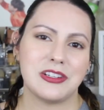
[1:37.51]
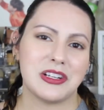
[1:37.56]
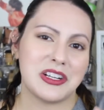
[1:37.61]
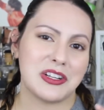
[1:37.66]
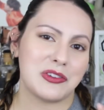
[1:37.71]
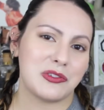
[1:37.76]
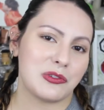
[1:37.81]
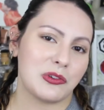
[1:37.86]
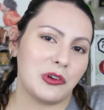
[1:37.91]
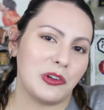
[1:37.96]
To
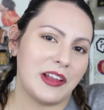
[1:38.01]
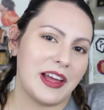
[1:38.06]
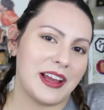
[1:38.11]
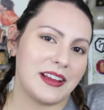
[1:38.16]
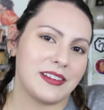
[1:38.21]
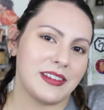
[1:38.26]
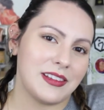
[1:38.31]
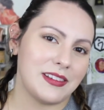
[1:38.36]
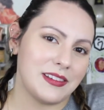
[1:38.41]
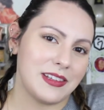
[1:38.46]
control
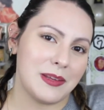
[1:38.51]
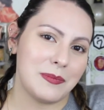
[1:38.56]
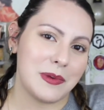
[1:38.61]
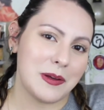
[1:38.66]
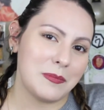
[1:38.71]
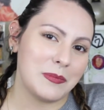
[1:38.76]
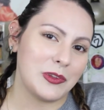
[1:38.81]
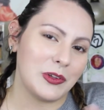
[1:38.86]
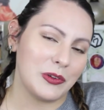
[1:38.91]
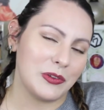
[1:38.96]
excess
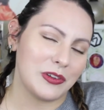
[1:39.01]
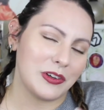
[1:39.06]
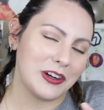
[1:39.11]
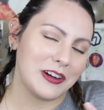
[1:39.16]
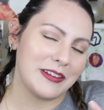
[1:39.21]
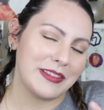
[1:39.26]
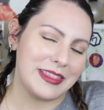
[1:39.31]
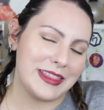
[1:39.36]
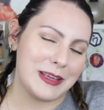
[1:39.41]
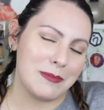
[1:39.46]
sebum, those
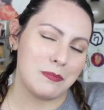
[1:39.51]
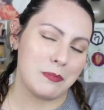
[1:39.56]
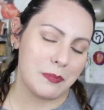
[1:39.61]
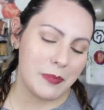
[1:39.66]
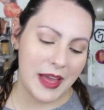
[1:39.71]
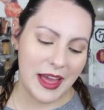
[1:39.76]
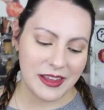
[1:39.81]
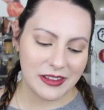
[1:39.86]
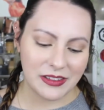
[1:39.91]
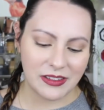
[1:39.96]
are the
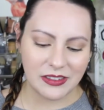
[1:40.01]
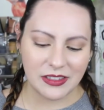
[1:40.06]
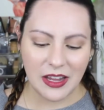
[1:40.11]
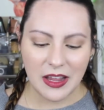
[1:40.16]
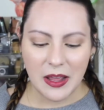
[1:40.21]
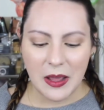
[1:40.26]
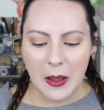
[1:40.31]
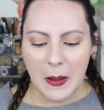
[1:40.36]
best.